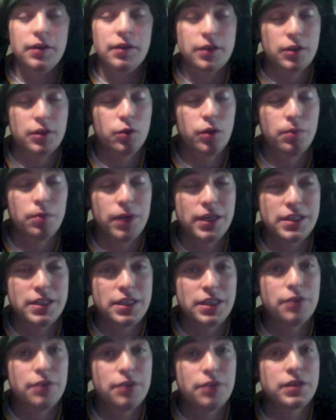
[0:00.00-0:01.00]
Green Bay's
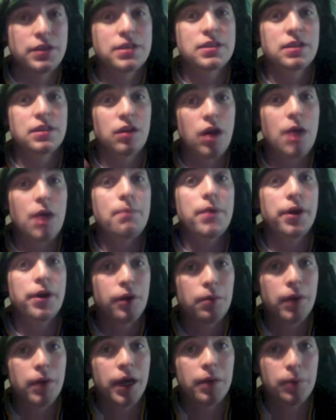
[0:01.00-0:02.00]
defense is a lot better,
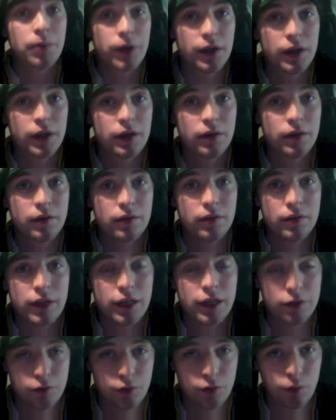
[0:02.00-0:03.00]
in my opinion.
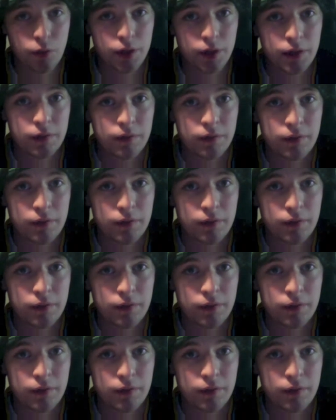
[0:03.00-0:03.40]
That's for one.